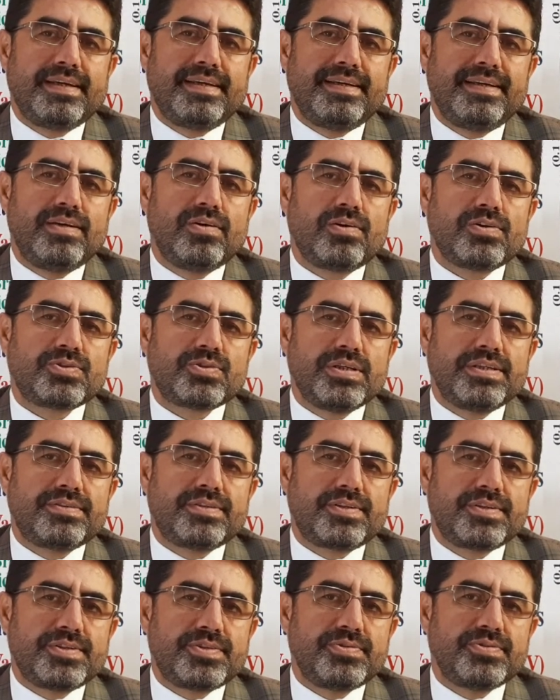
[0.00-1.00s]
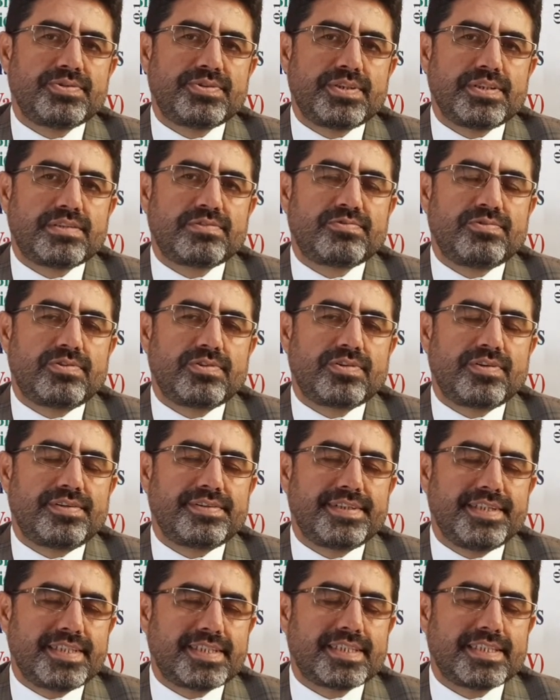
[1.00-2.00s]
he also introduces four
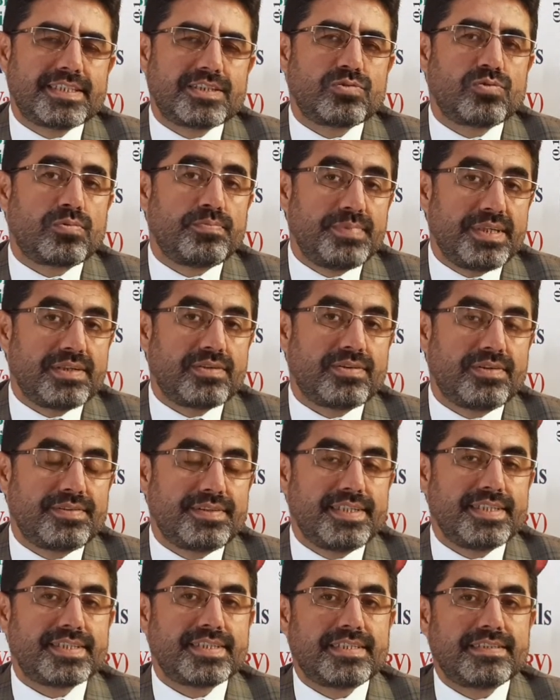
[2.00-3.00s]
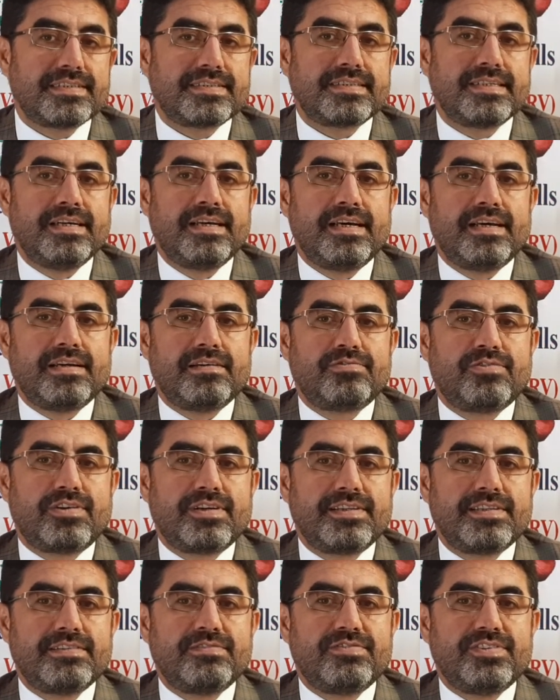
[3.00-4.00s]
conditions or main conditions
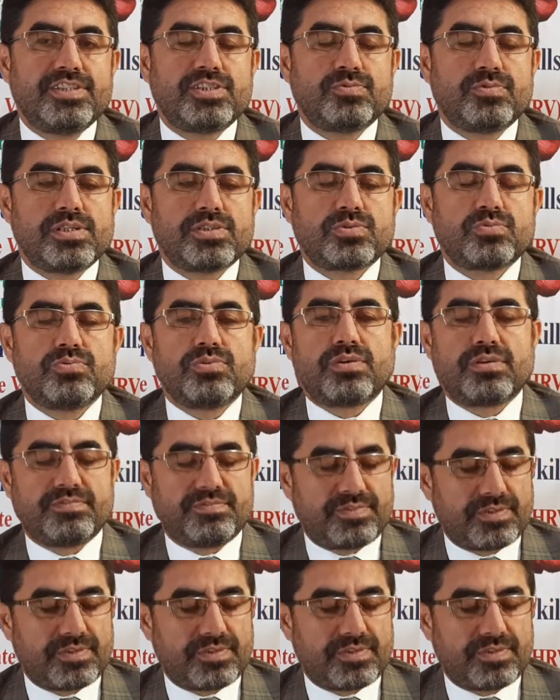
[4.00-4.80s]
for individuals who are